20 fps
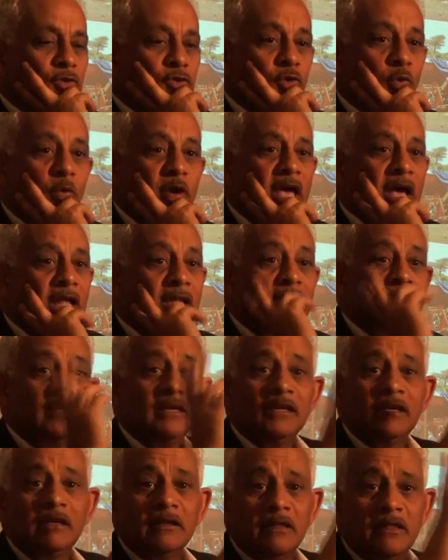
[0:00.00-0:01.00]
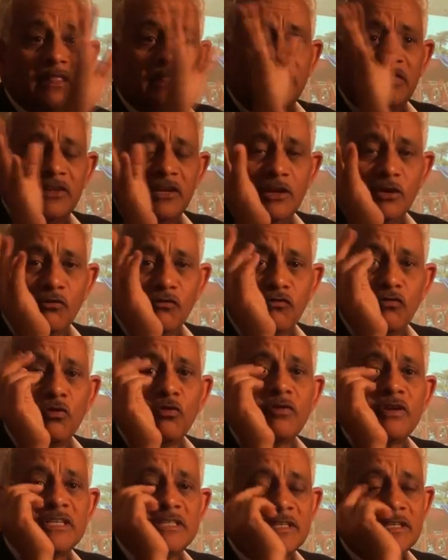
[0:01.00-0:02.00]
So we had 3 or
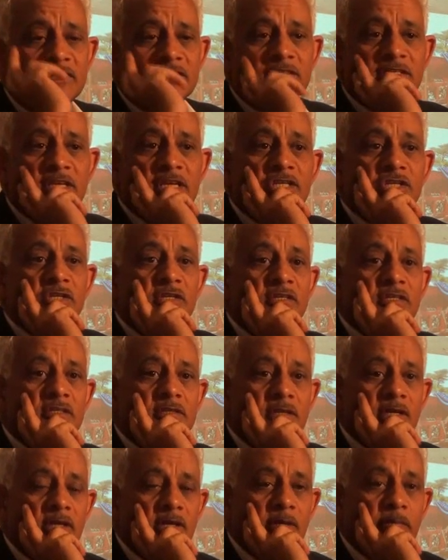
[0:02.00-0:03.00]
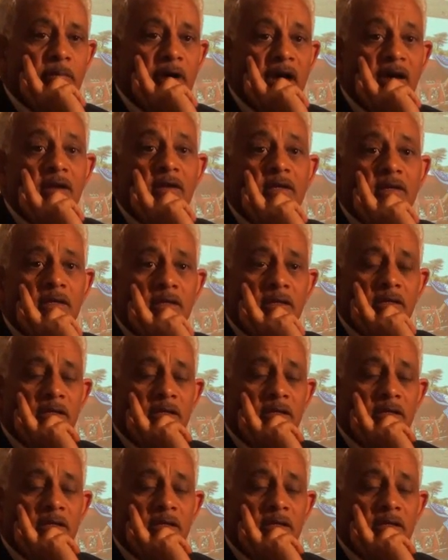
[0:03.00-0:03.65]
4 research stations back